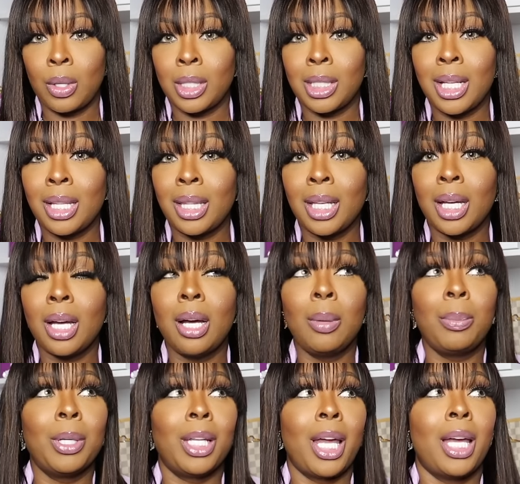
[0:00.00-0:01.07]
It's nothing
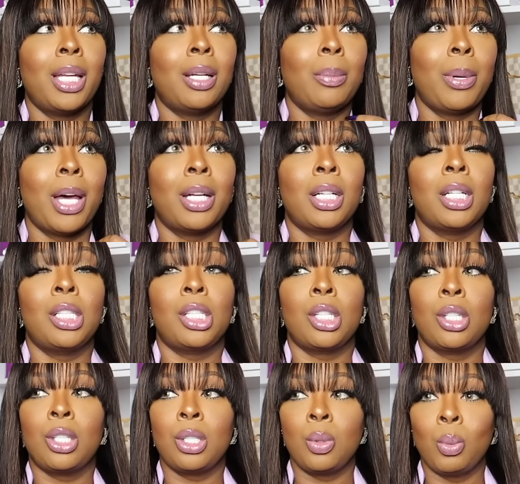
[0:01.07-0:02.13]
complicated about it. It's
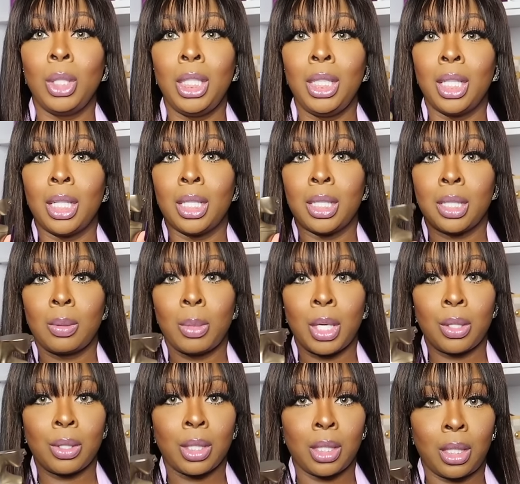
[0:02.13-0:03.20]
just sweet and it
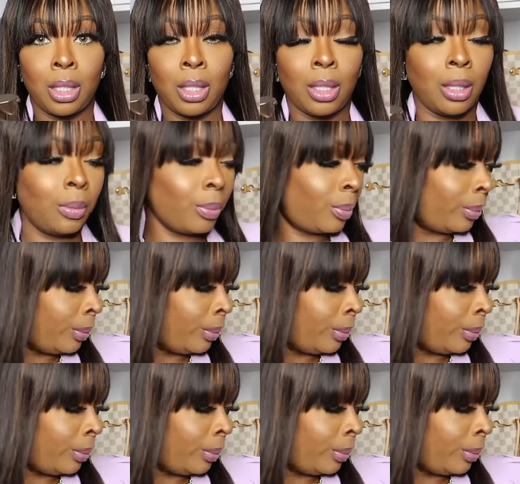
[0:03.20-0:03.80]
smells good.